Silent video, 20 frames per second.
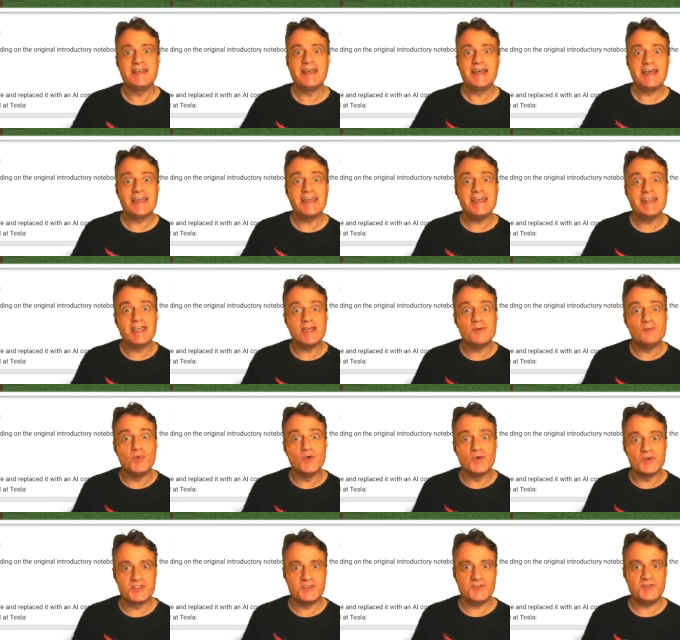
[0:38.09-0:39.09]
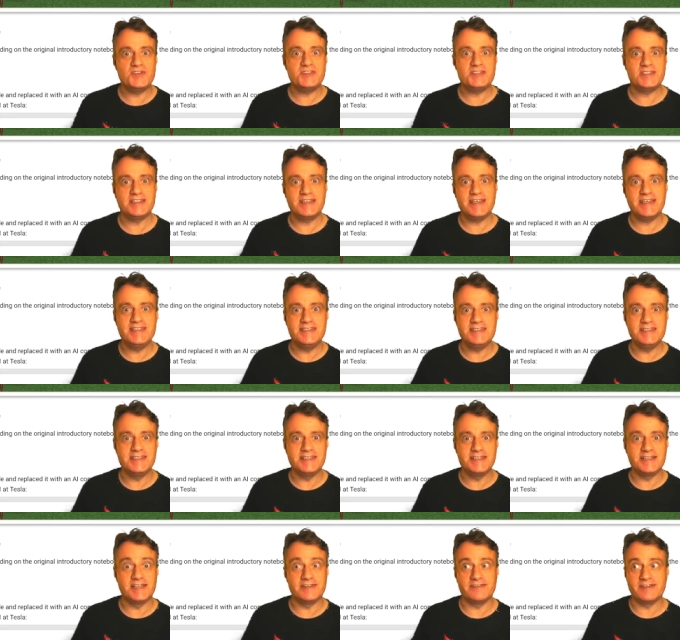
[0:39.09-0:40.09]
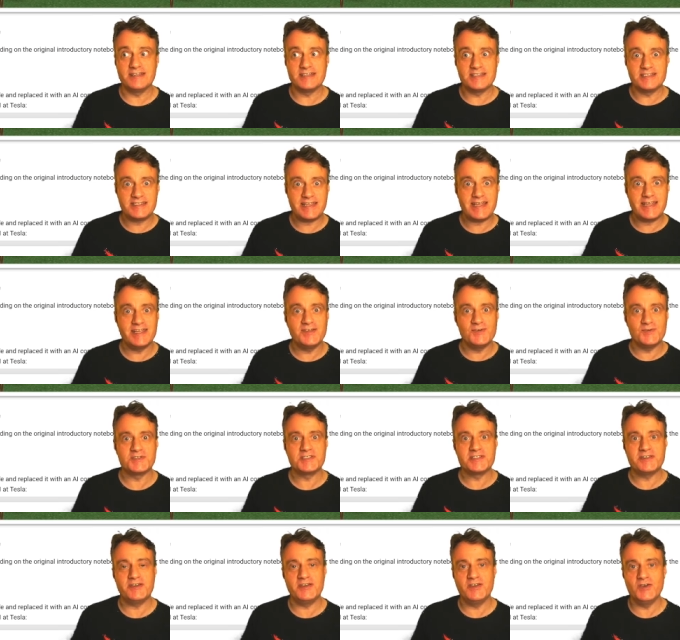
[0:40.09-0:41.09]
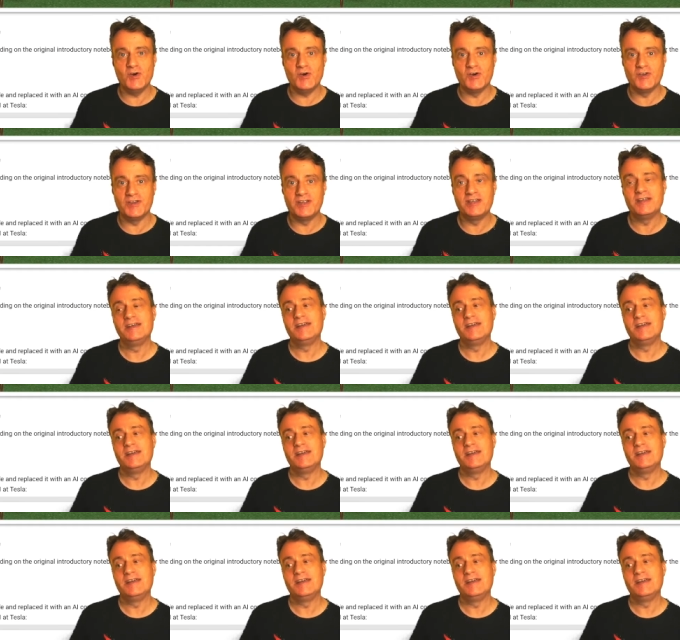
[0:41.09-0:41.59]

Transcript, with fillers: and getting a more sophisticated kind of understanding of what's going on.